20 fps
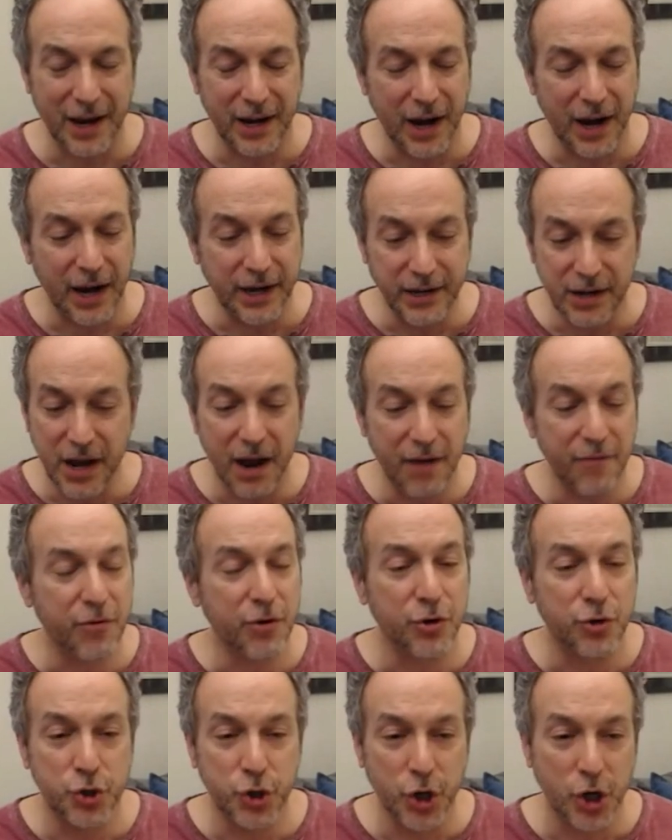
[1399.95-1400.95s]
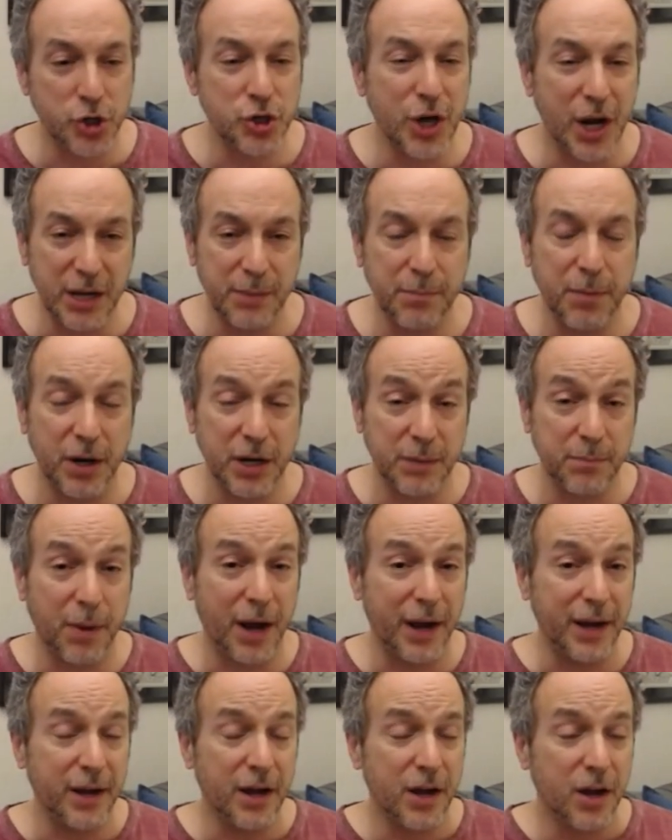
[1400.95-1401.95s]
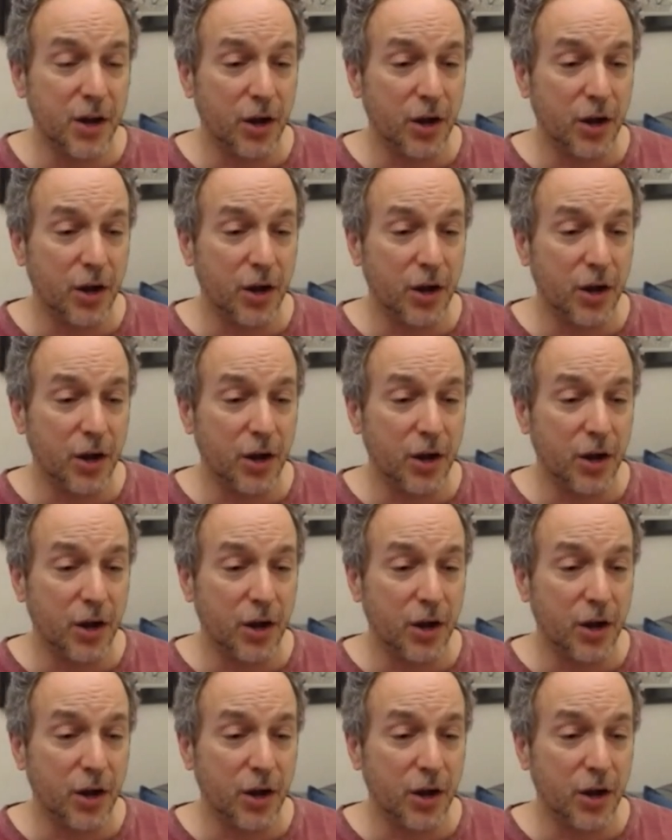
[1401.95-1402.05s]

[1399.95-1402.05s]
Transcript: And I never judge anybody by